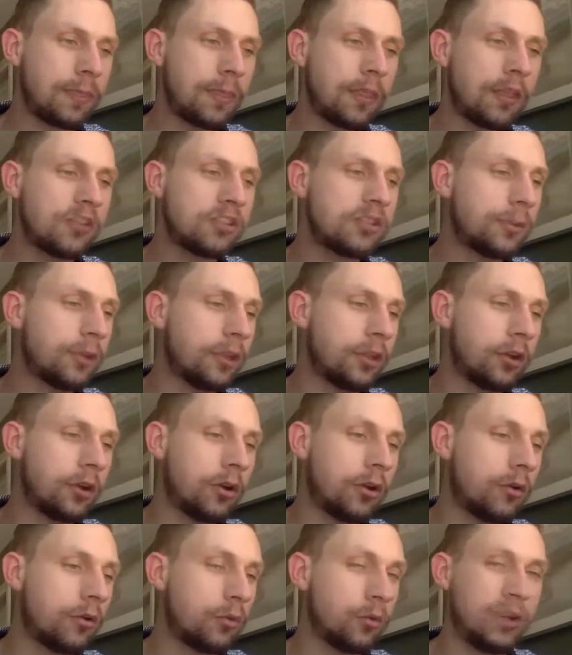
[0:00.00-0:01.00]
Some
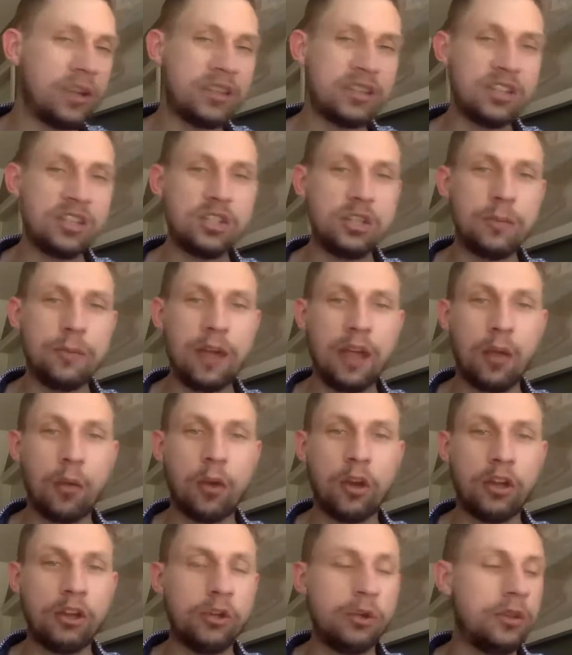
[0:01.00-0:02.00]
other reasons you might
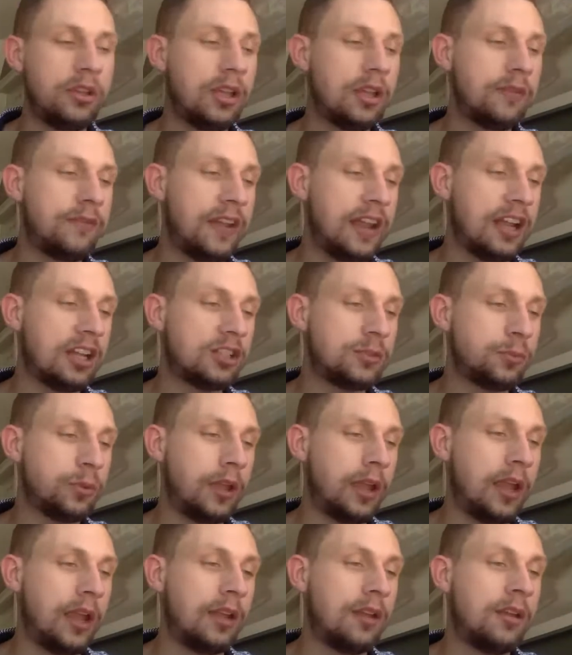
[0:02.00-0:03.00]
want to do the advanced
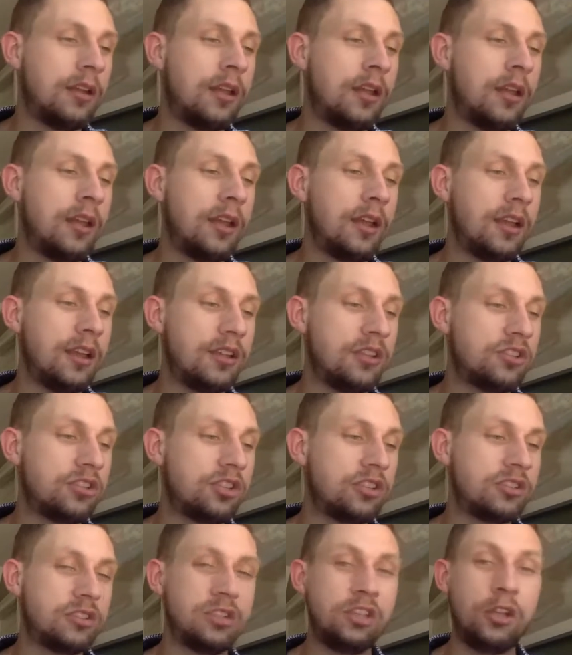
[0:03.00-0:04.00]
plan is
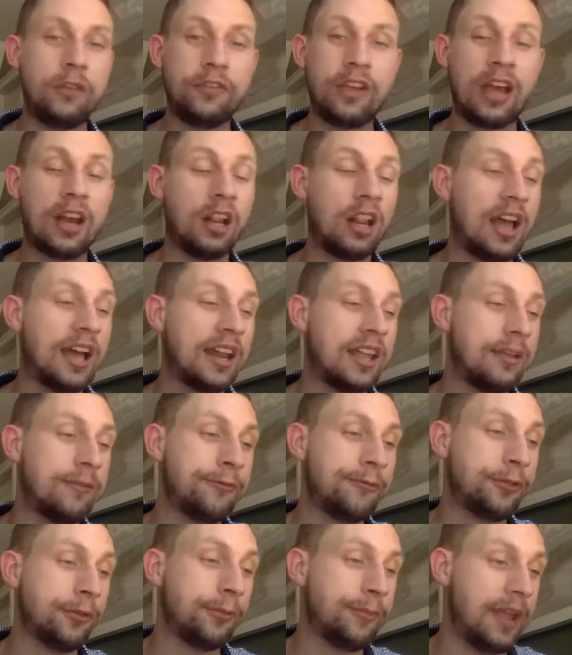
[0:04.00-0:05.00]
just you've got a lot of
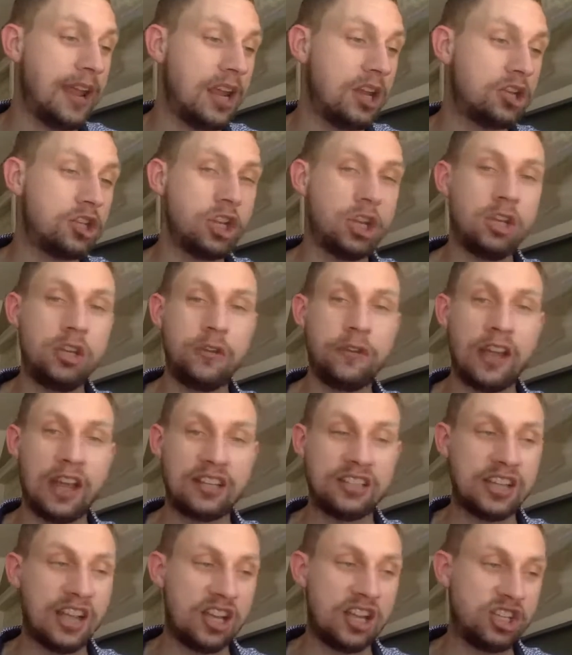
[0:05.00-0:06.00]
inflammation, you've
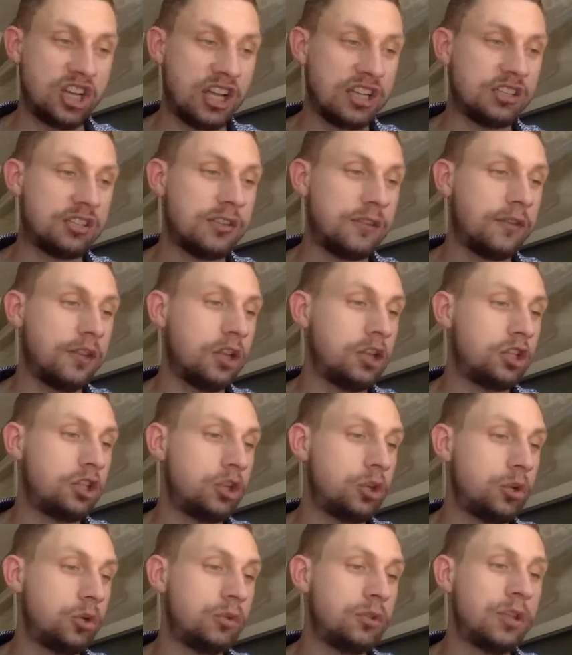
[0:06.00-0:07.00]
got digestive
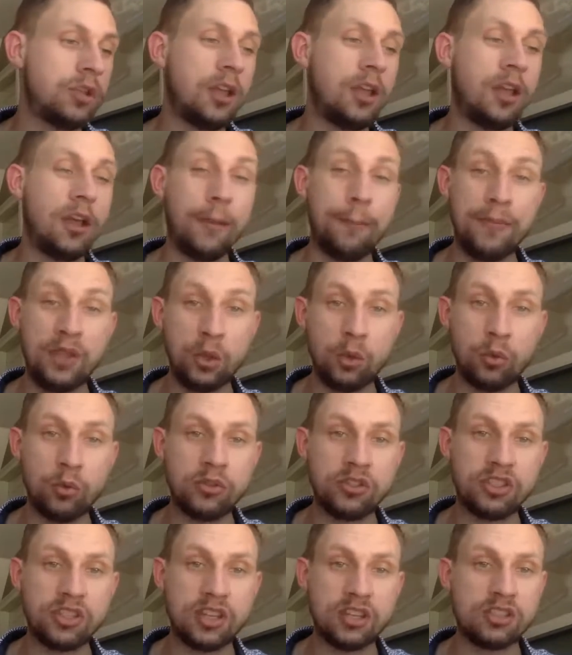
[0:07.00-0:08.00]
issues,
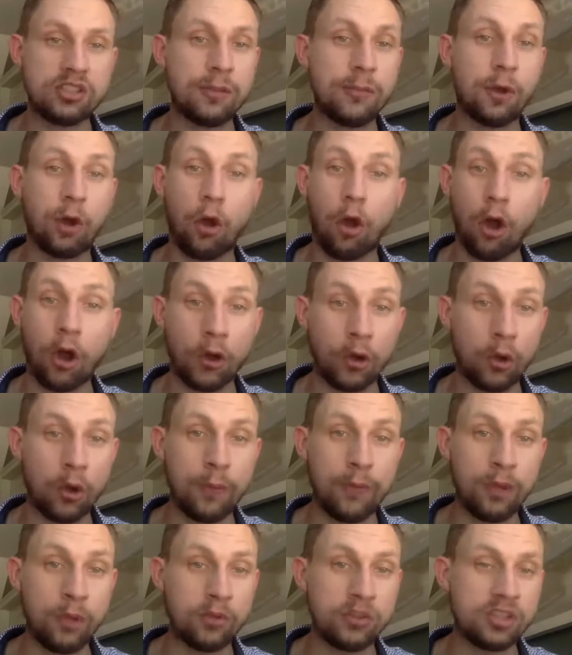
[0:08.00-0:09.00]
immune system or
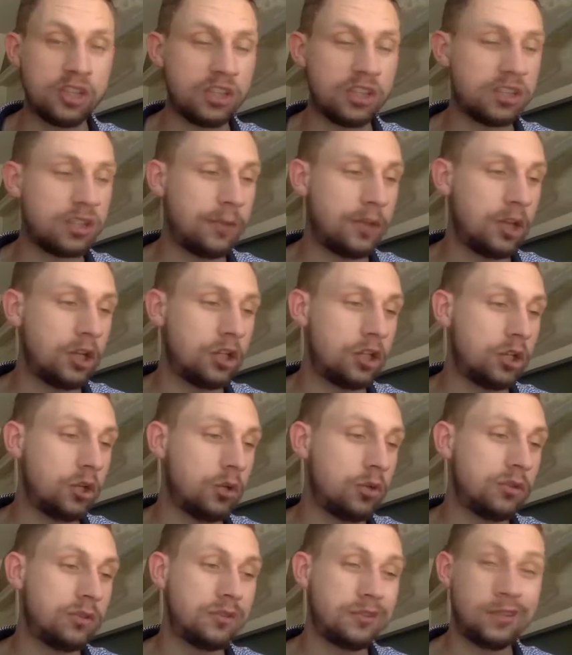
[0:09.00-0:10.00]
autoimmune system
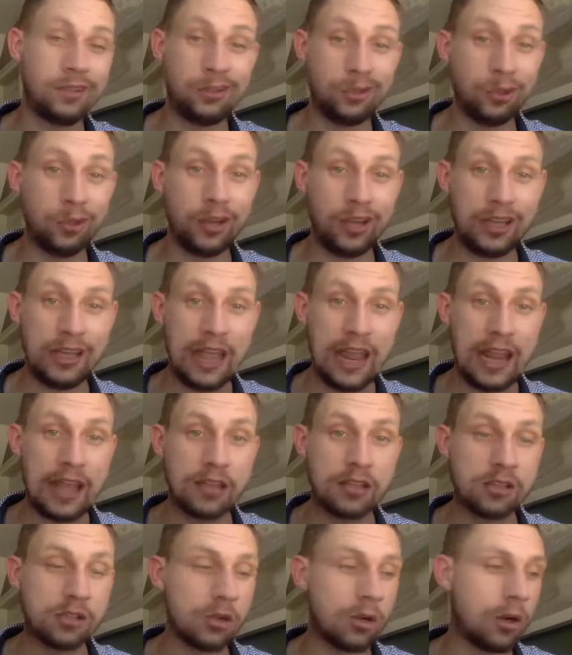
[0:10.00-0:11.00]
issues, including
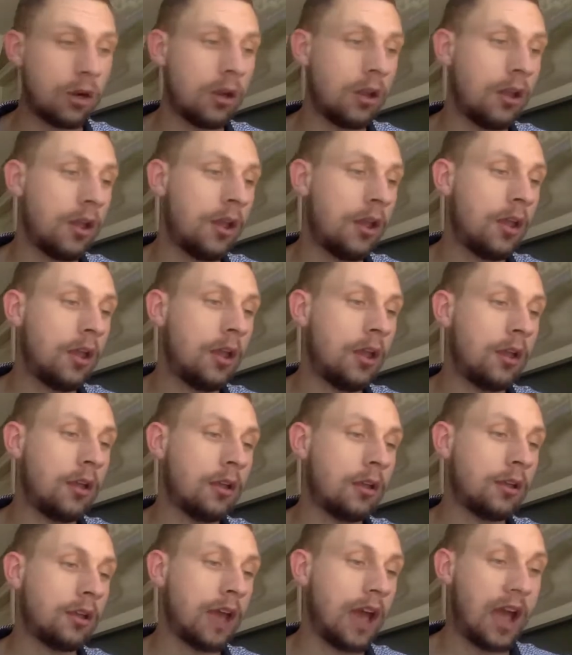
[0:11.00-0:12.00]
cancer,
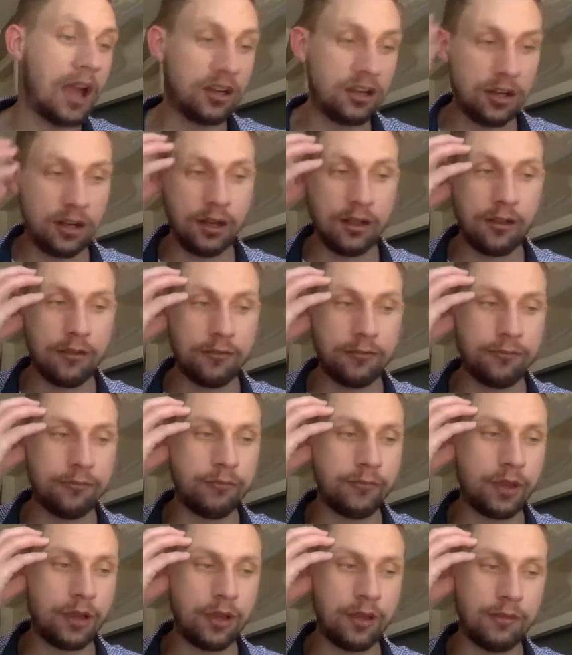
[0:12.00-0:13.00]
cognitive,
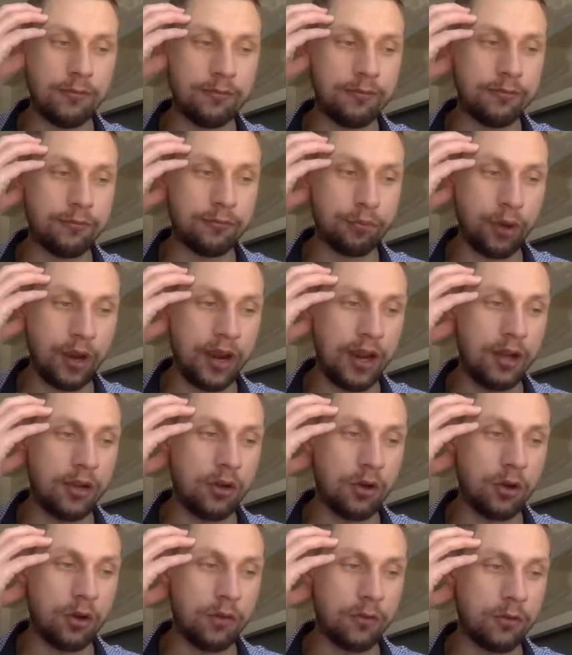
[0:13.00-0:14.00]
brain
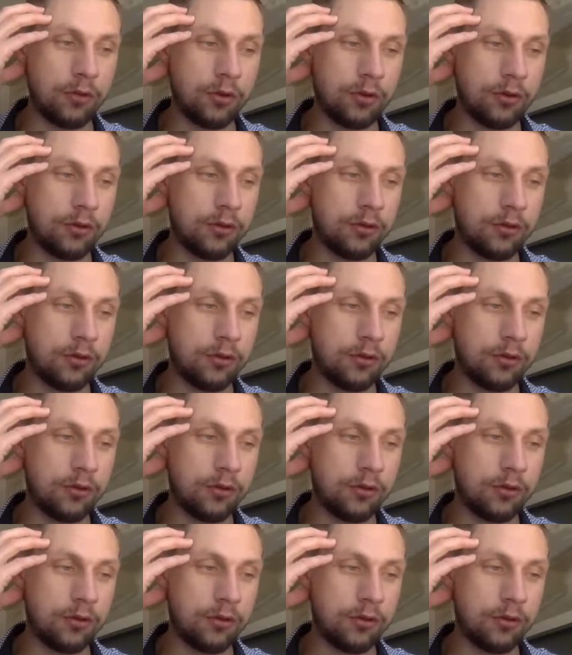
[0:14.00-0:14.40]
or